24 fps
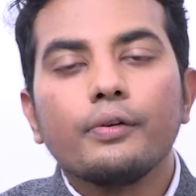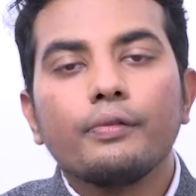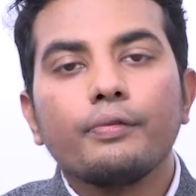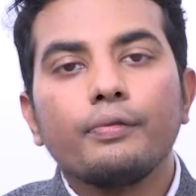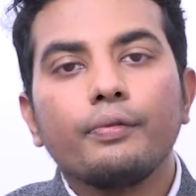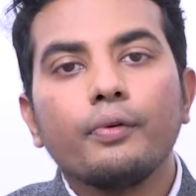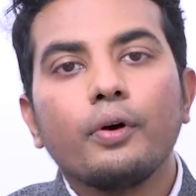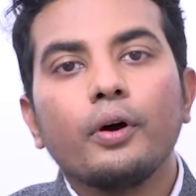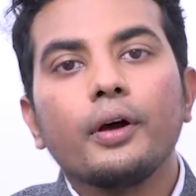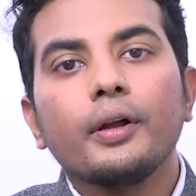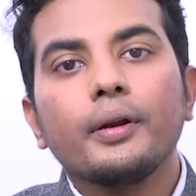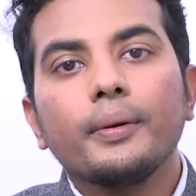
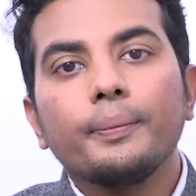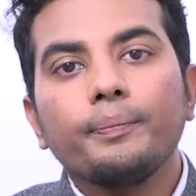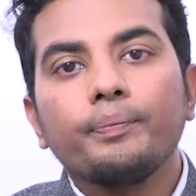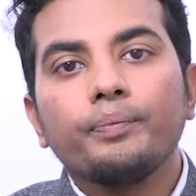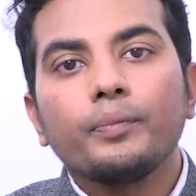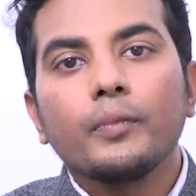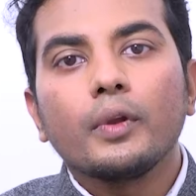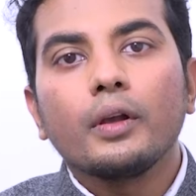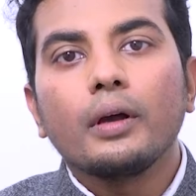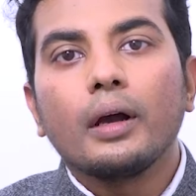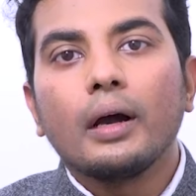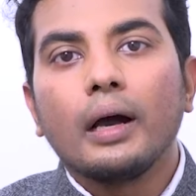
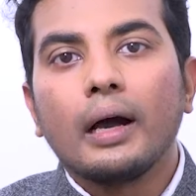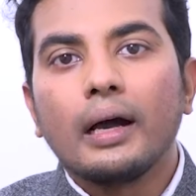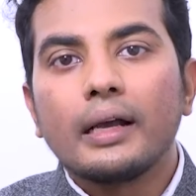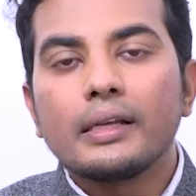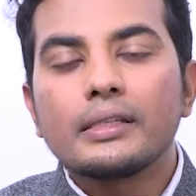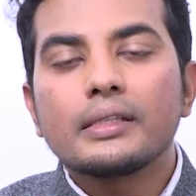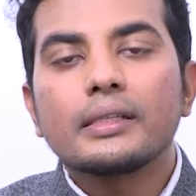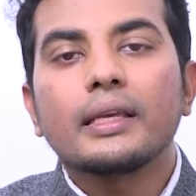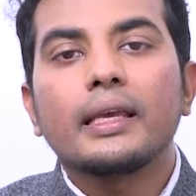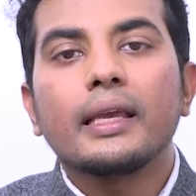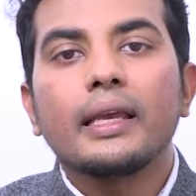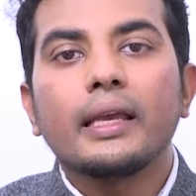for
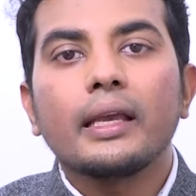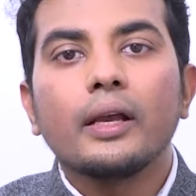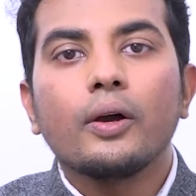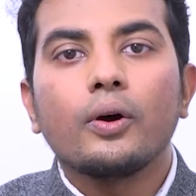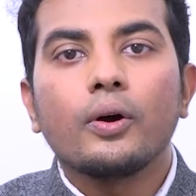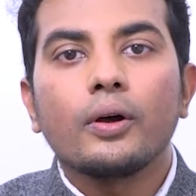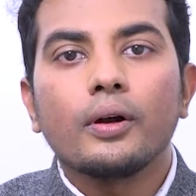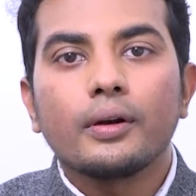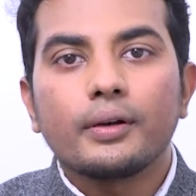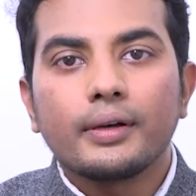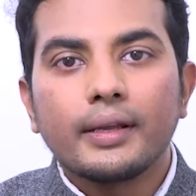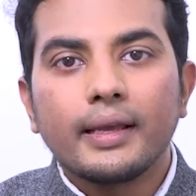asking
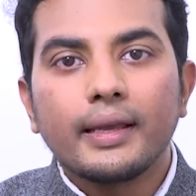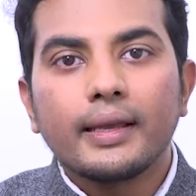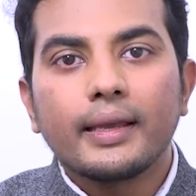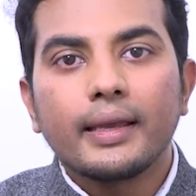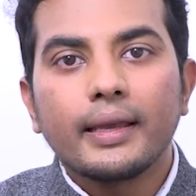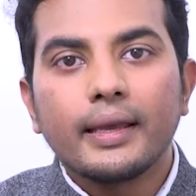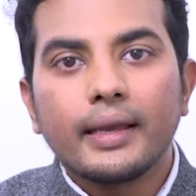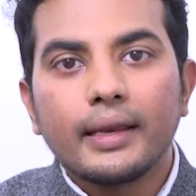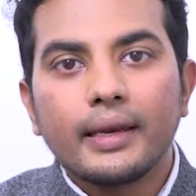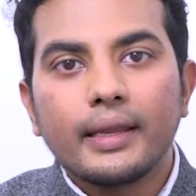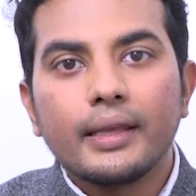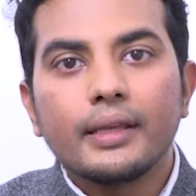or
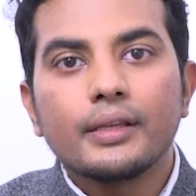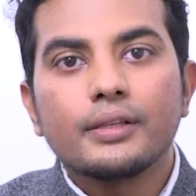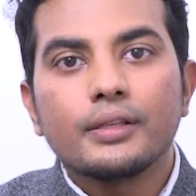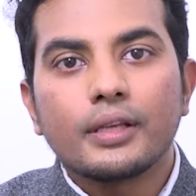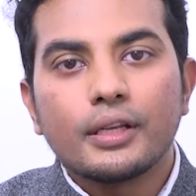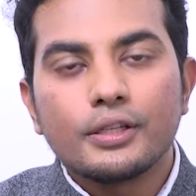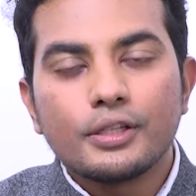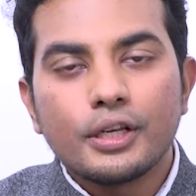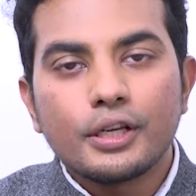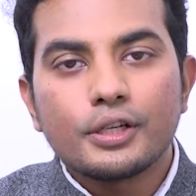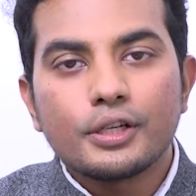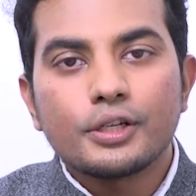taking any
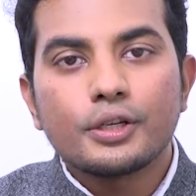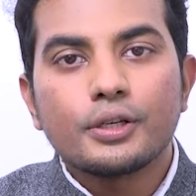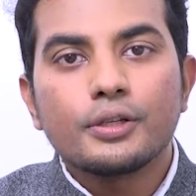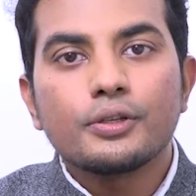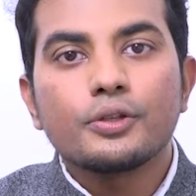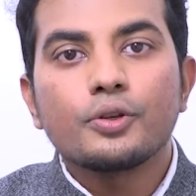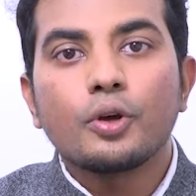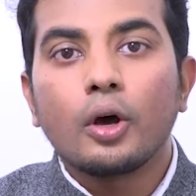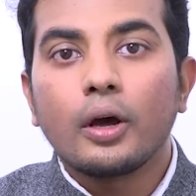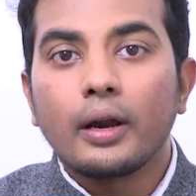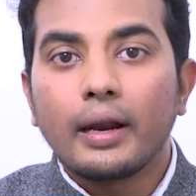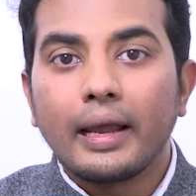
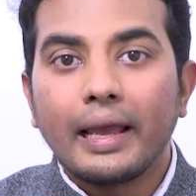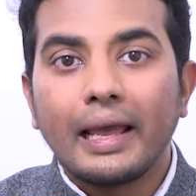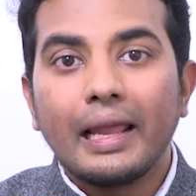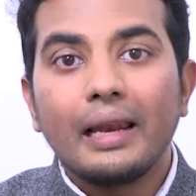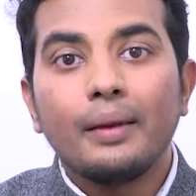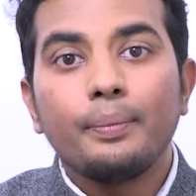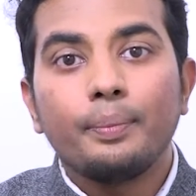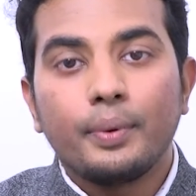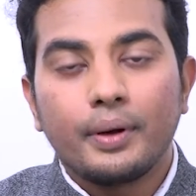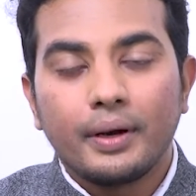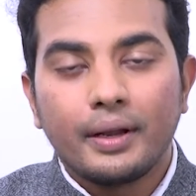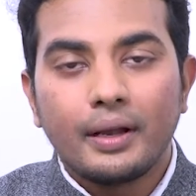suggestions or
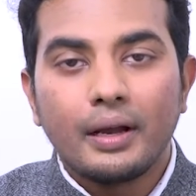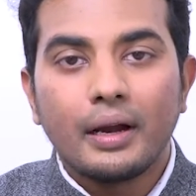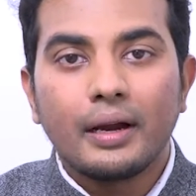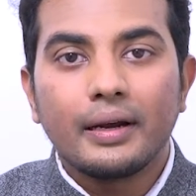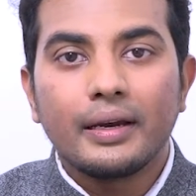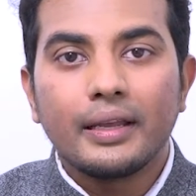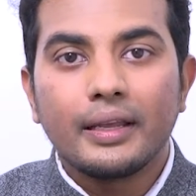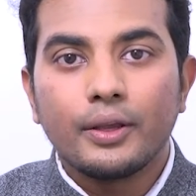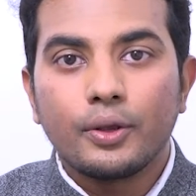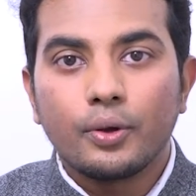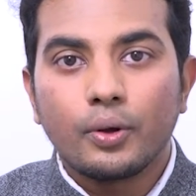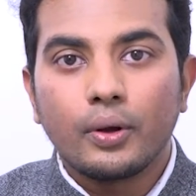help
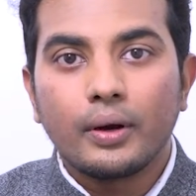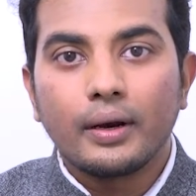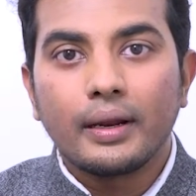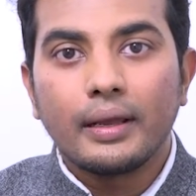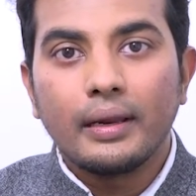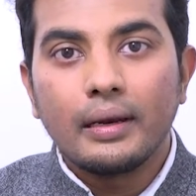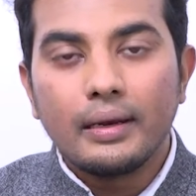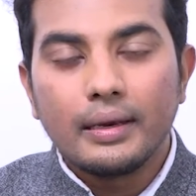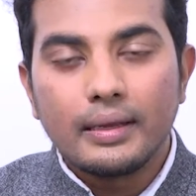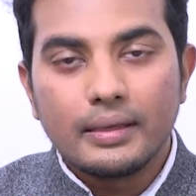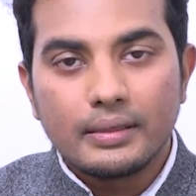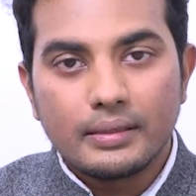regarding your
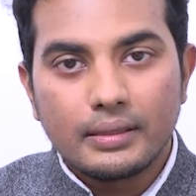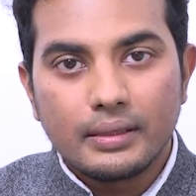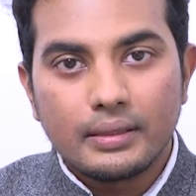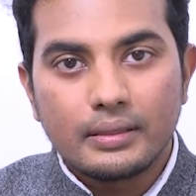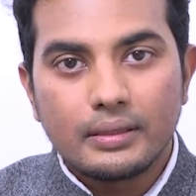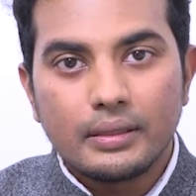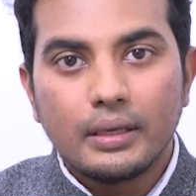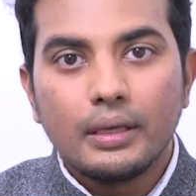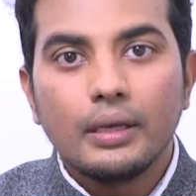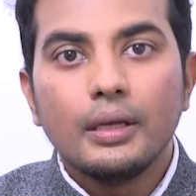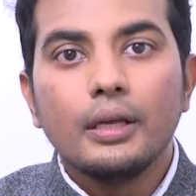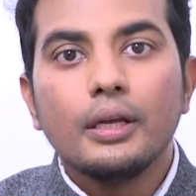
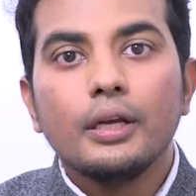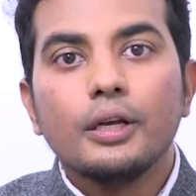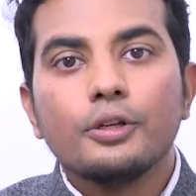illnesses.